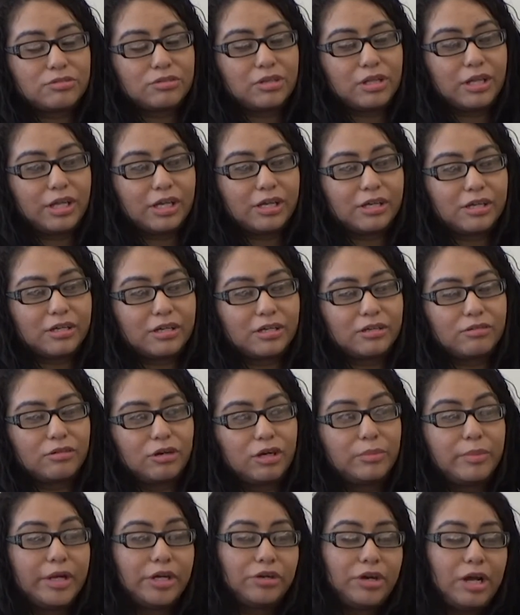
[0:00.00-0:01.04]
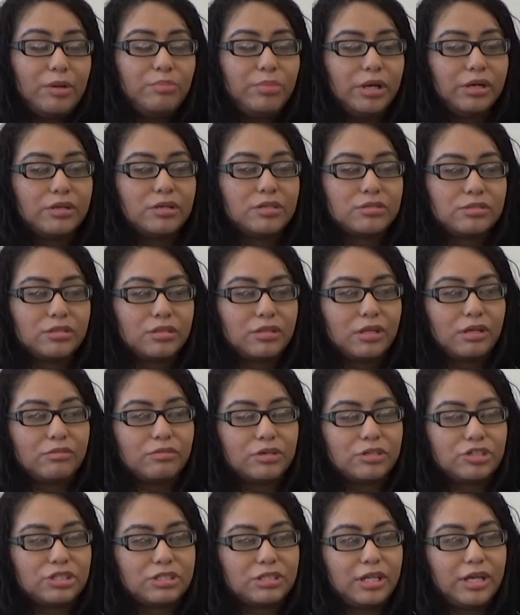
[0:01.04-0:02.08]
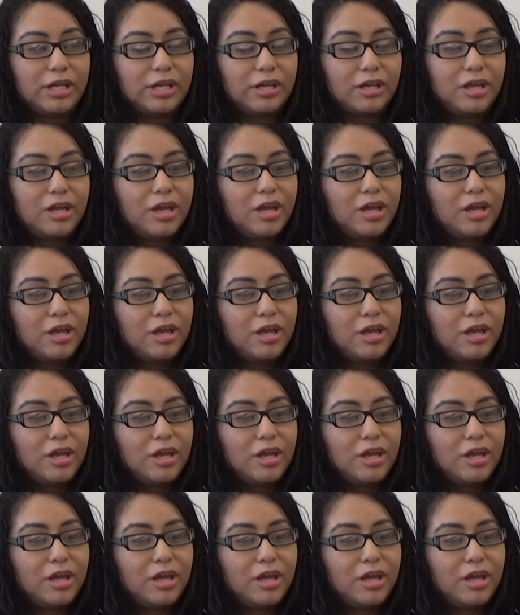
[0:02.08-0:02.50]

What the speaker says: were like, or my grandparents, they were just like,